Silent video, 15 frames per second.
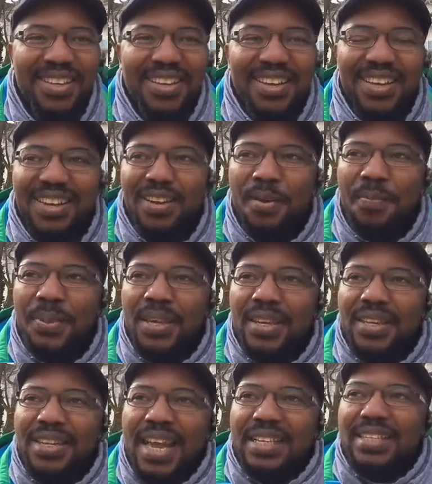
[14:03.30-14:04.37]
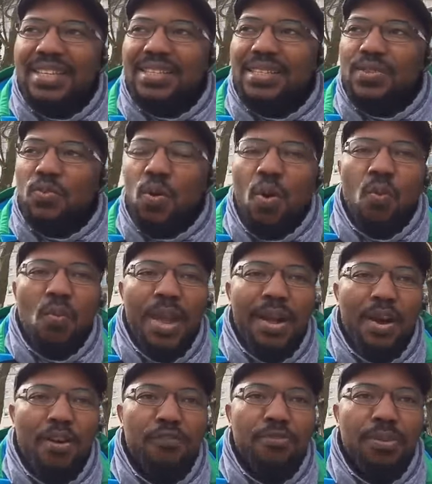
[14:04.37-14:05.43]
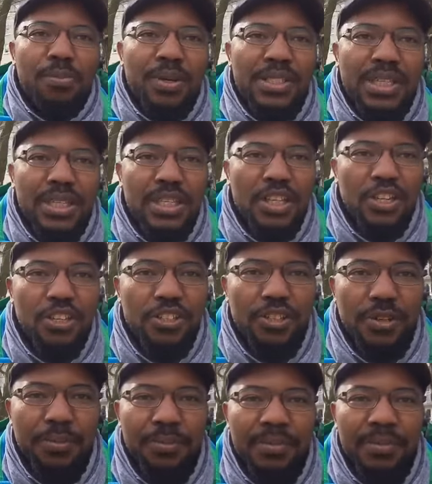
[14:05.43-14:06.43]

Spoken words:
You know, that is one way of promoting culture.